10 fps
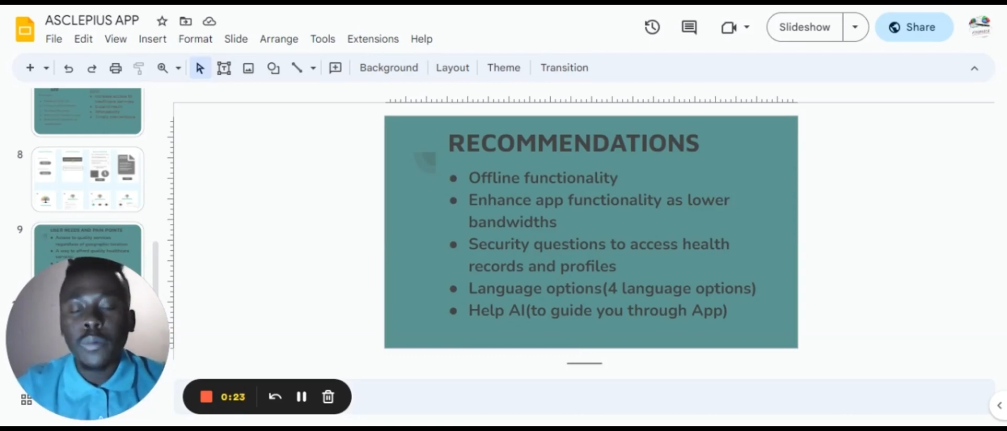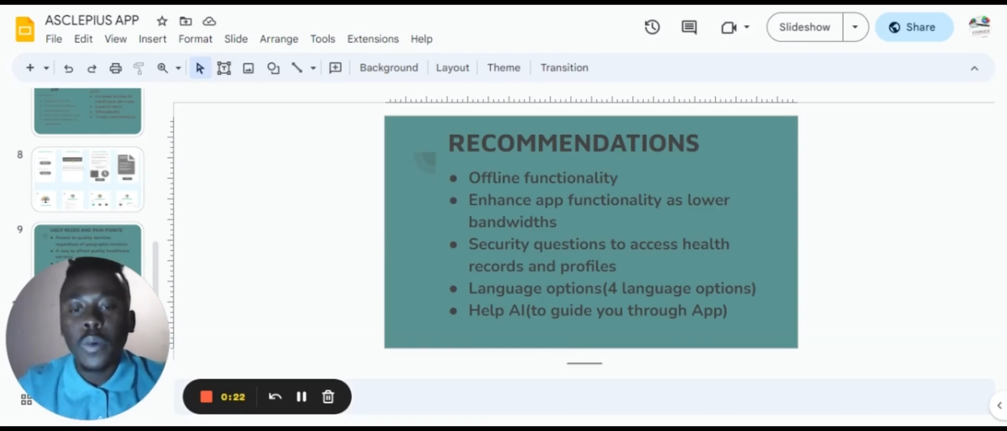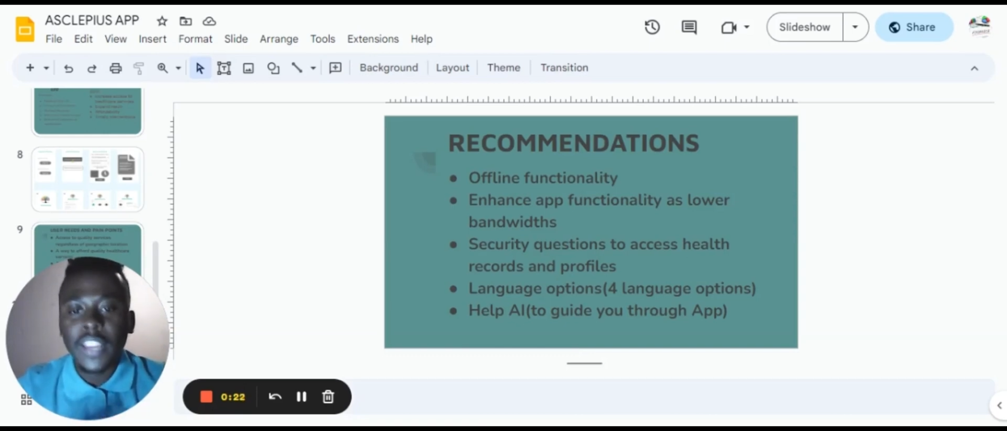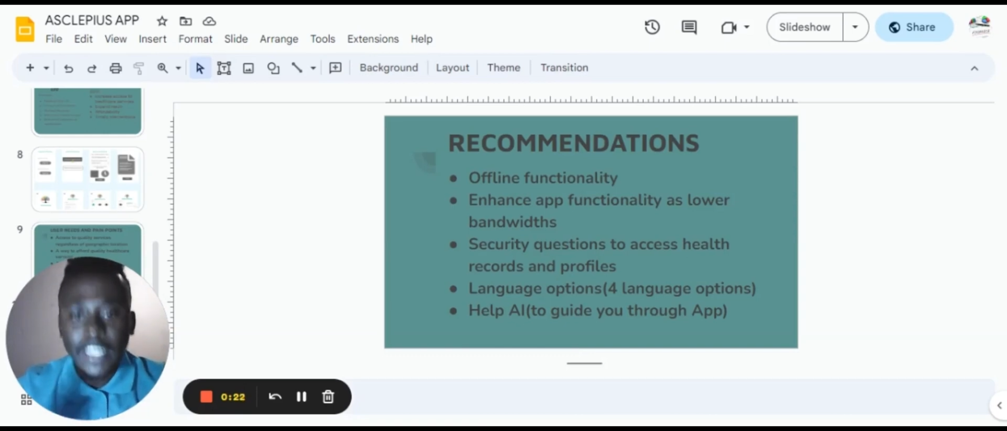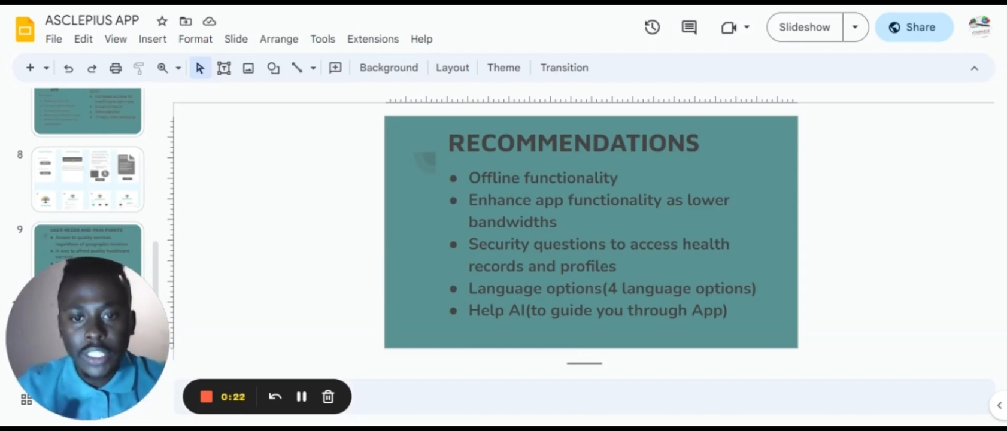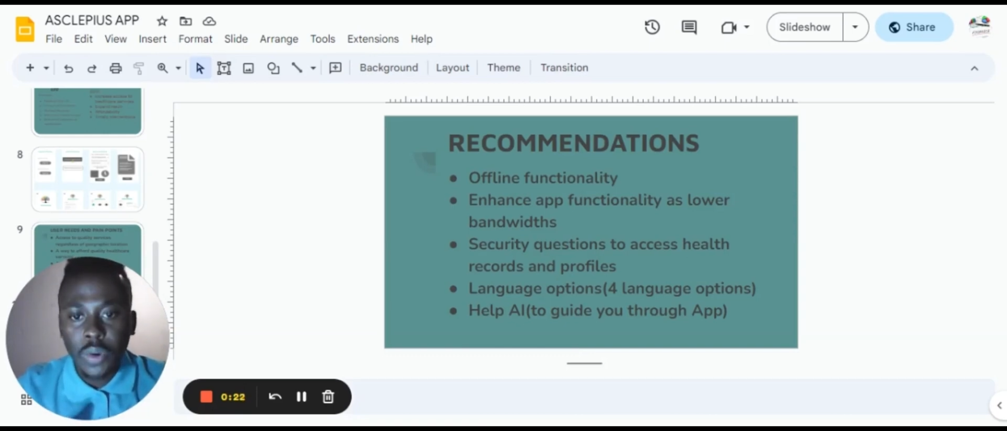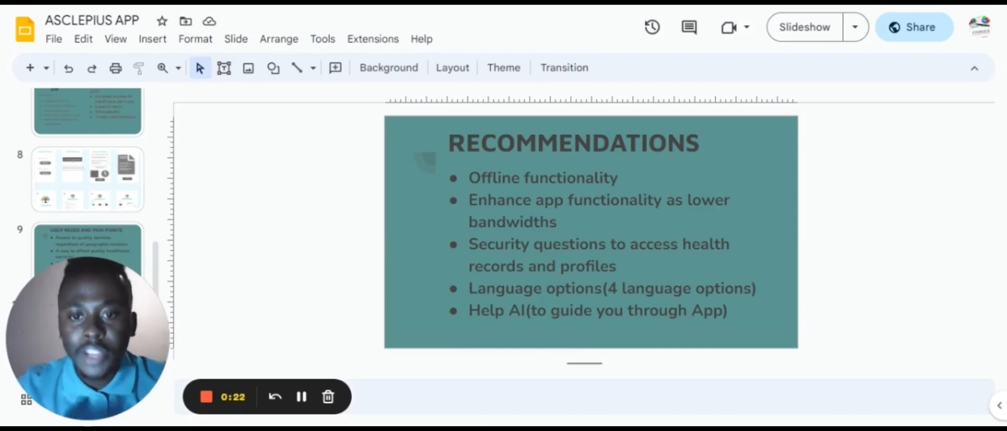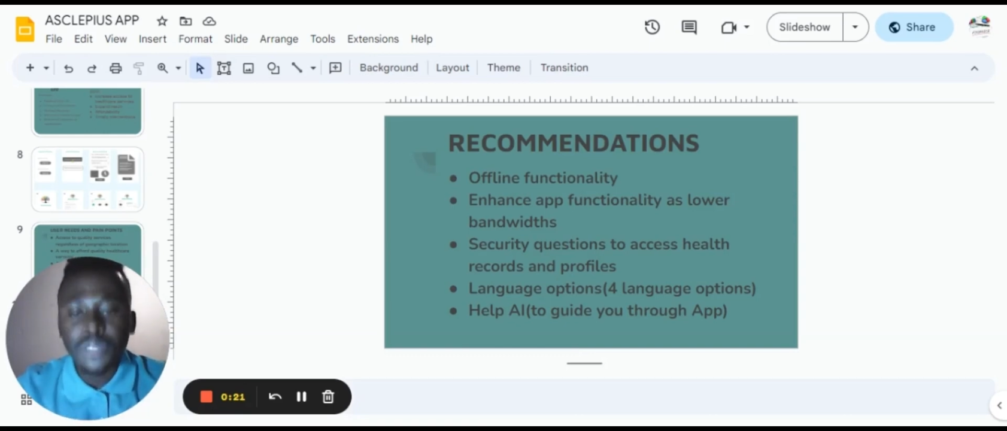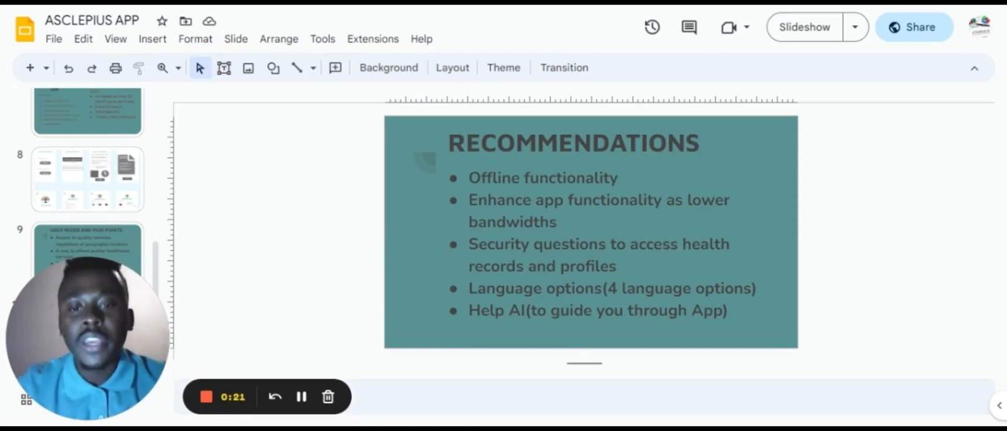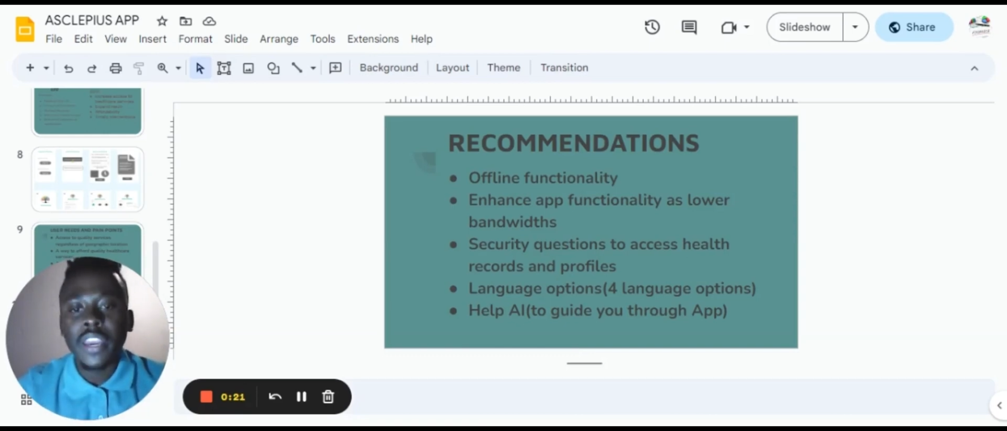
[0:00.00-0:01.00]
where there is
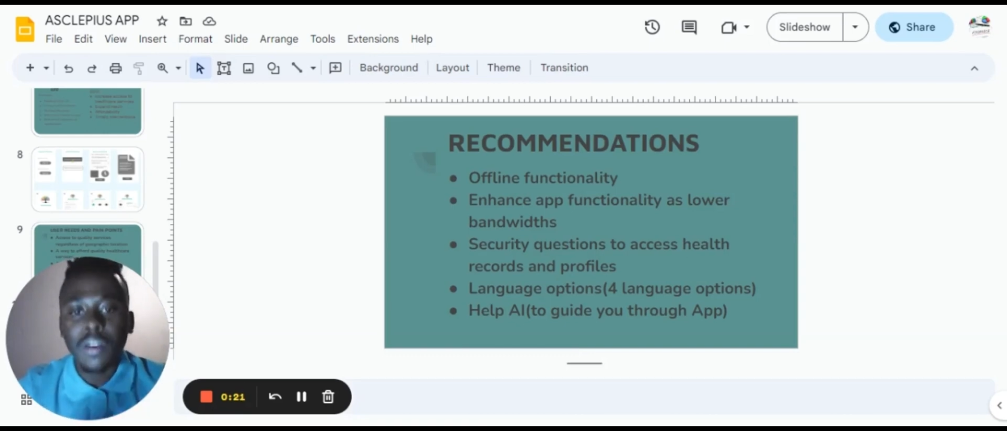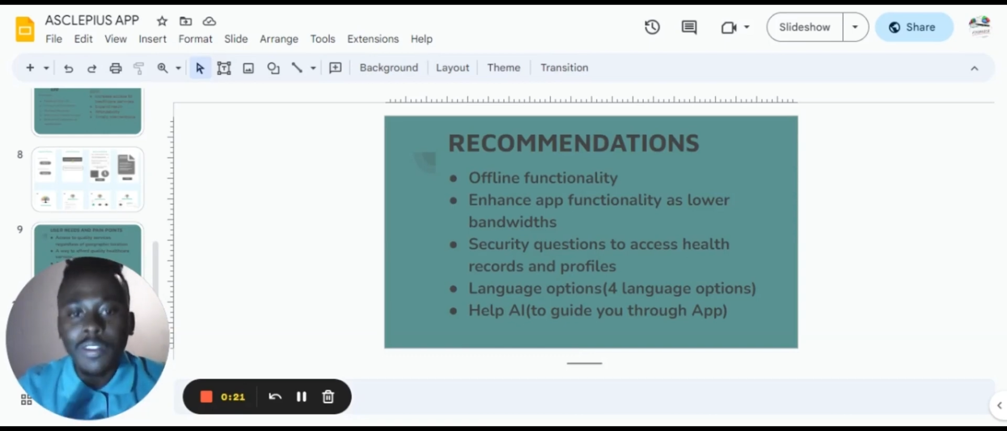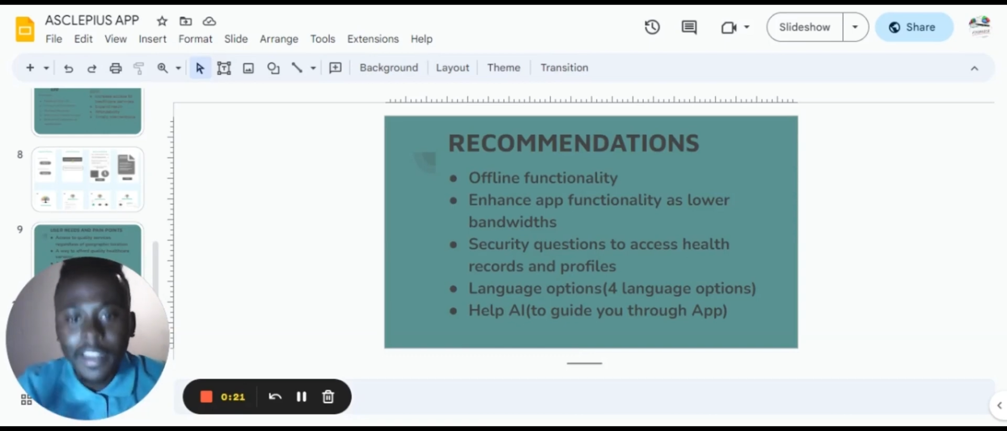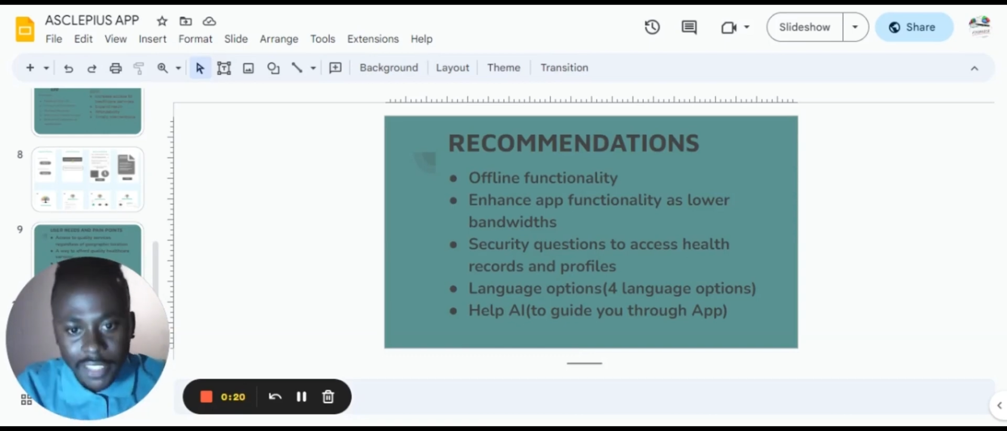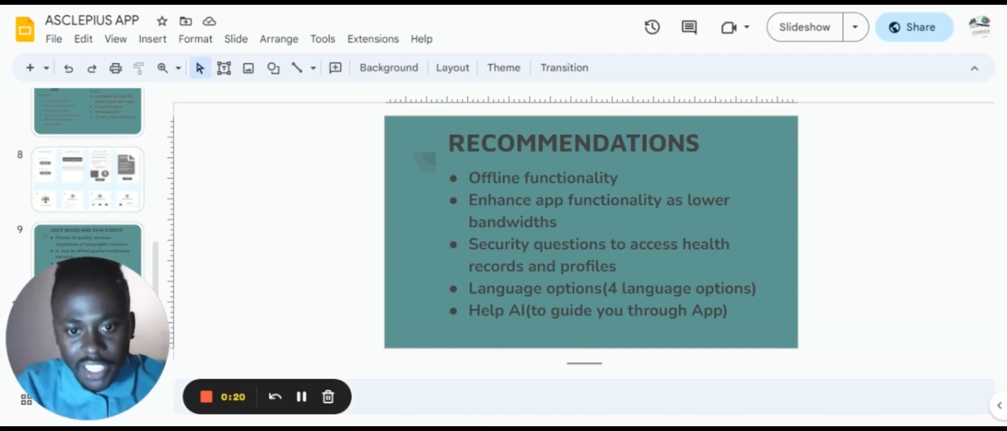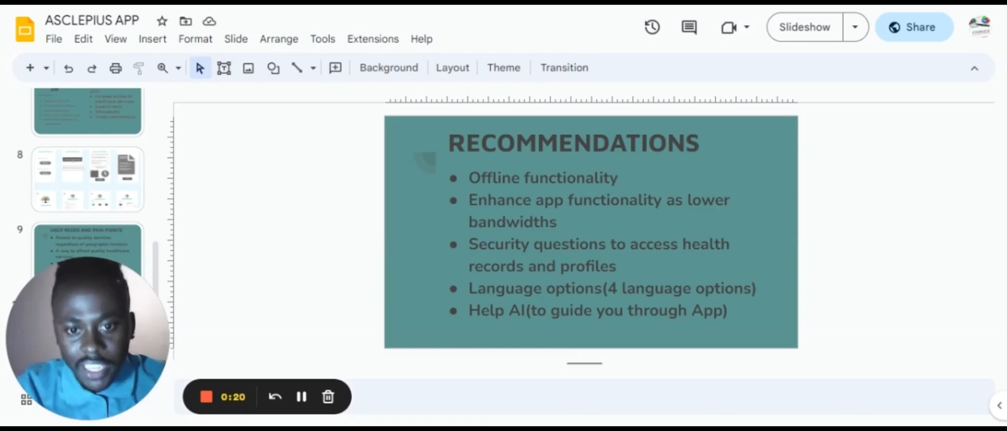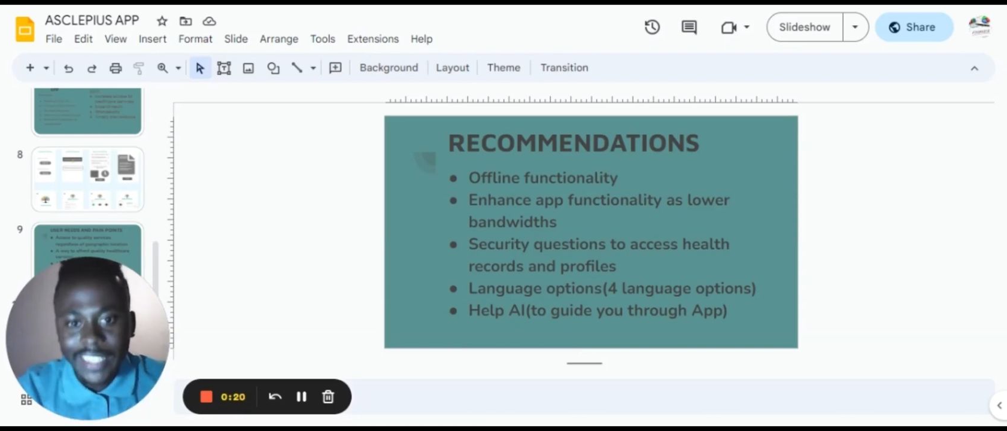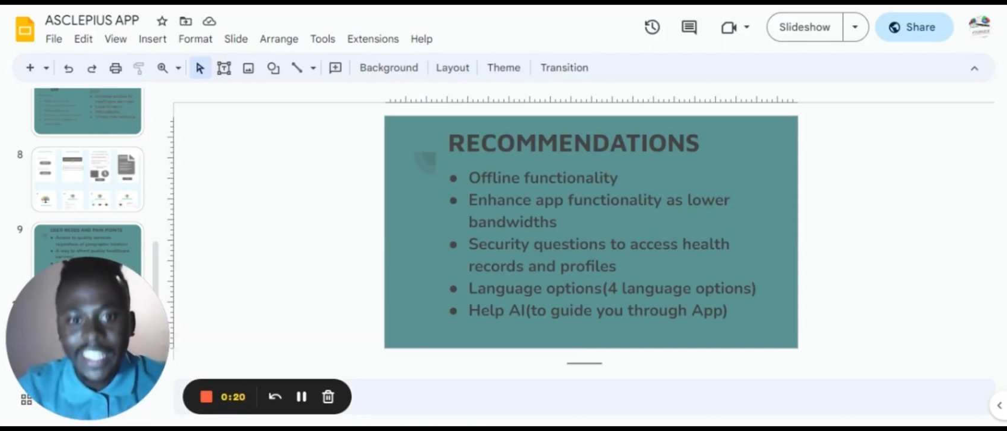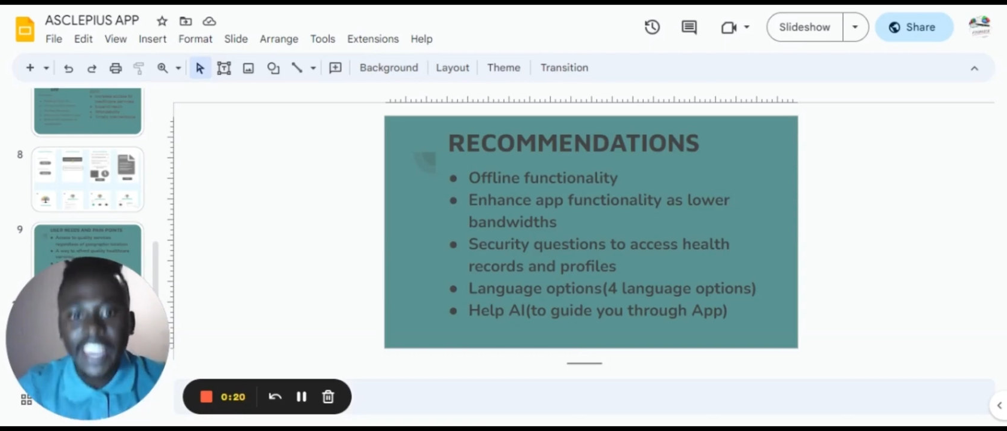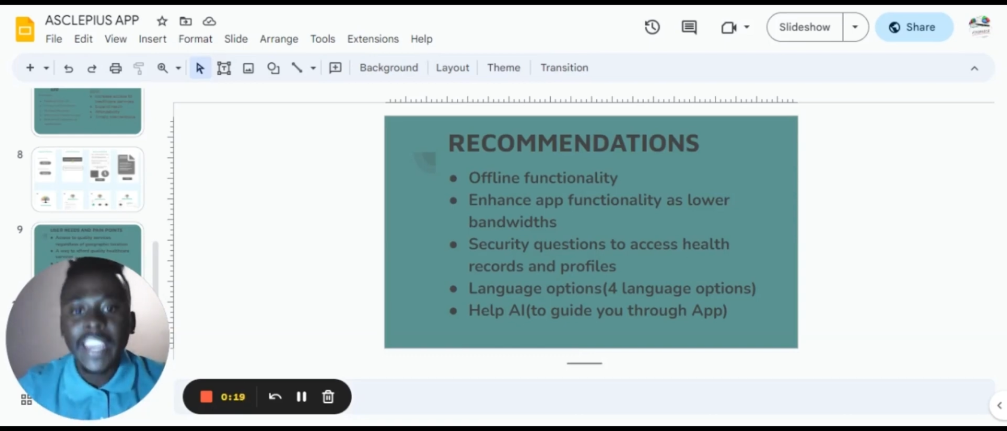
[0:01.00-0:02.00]
going to be an offline functionality.